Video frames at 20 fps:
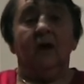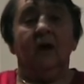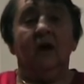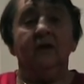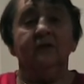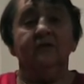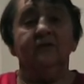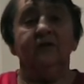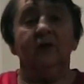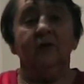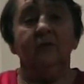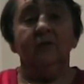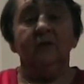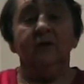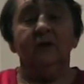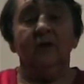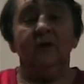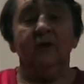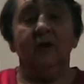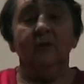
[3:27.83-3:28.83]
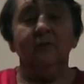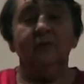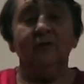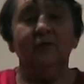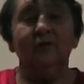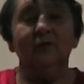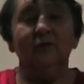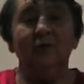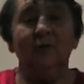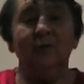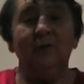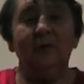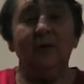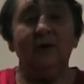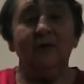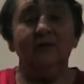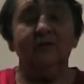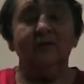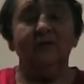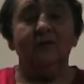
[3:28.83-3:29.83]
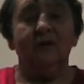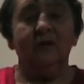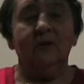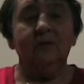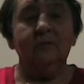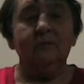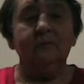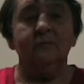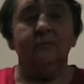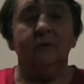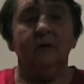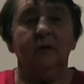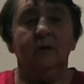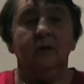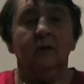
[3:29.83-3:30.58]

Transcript: And so when I come to talk about living